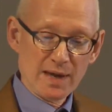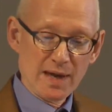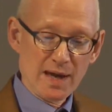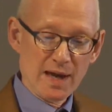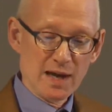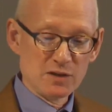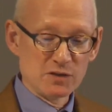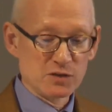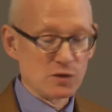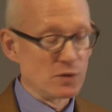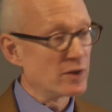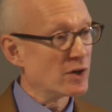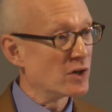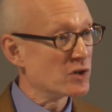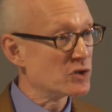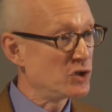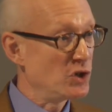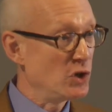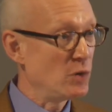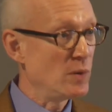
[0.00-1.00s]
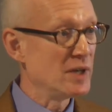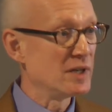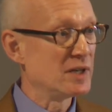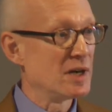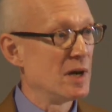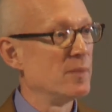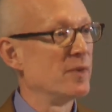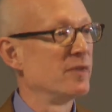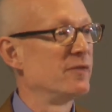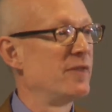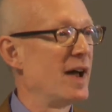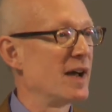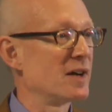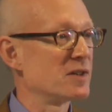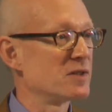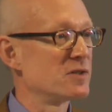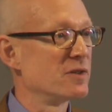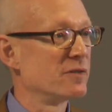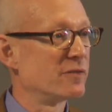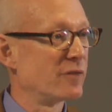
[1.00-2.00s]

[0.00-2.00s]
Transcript: And so there are two income effects. The